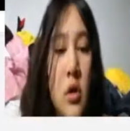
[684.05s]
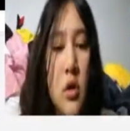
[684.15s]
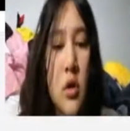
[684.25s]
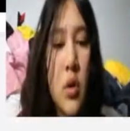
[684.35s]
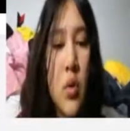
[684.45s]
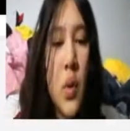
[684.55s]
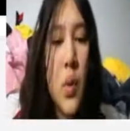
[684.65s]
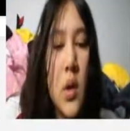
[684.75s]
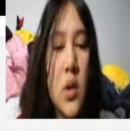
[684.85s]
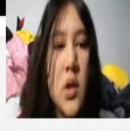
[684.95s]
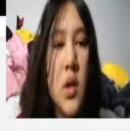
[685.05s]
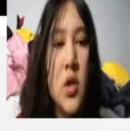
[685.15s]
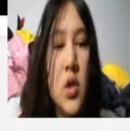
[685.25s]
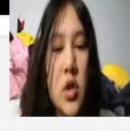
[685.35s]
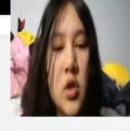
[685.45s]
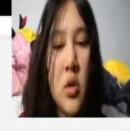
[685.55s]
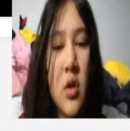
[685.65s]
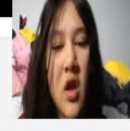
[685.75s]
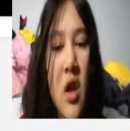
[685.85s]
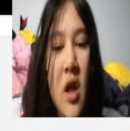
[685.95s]
I don't know why did I just do
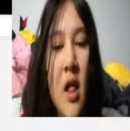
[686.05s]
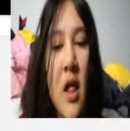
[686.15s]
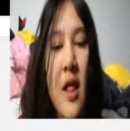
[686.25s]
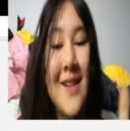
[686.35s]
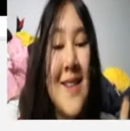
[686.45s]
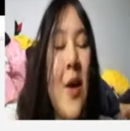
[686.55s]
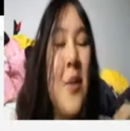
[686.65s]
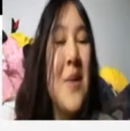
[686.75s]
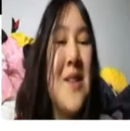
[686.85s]
that. Let's see how many